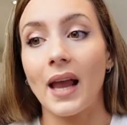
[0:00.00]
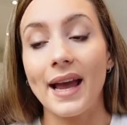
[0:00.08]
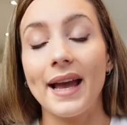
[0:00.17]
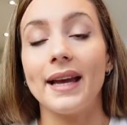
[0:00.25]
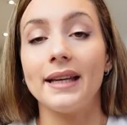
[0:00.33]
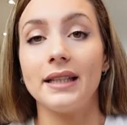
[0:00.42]

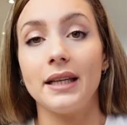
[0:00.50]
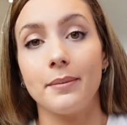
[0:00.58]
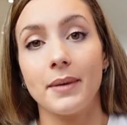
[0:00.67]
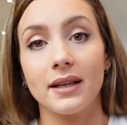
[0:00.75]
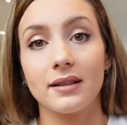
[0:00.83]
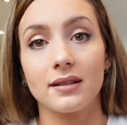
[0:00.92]
A, it
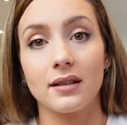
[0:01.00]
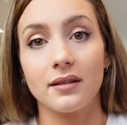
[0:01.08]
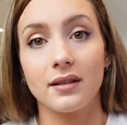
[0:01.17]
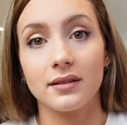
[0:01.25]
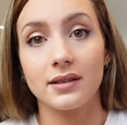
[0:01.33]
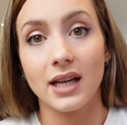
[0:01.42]
makes
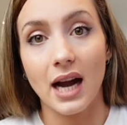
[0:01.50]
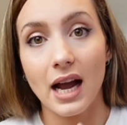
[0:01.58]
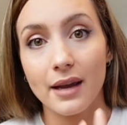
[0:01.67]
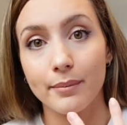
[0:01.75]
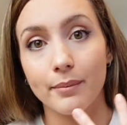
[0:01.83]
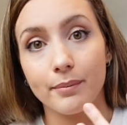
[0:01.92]
the
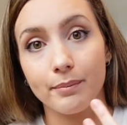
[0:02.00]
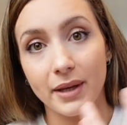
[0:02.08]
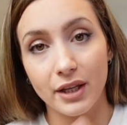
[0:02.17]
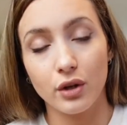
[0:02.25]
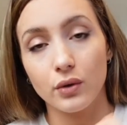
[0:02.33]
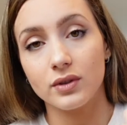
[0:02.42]
time be
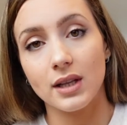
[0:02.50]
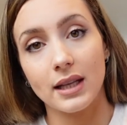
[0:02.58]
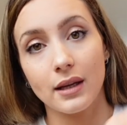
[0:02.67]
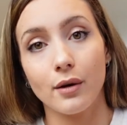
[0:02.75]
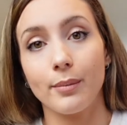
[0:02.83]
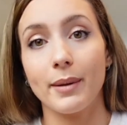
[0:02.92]
used a
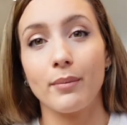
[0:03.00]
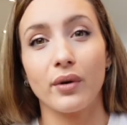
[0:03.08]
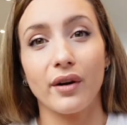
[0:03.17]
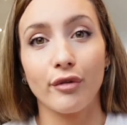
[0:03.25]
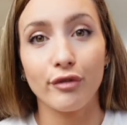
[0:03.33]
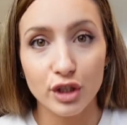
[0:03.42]
little bit more
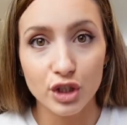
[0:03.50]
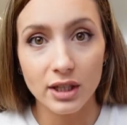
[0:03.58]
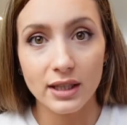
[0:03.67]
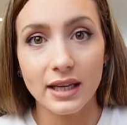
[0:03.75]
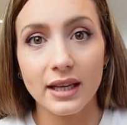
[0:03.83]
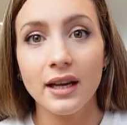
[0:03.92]

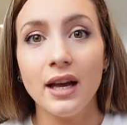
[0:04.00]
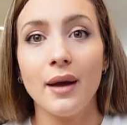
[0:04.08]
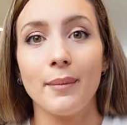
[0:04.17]
efficiently,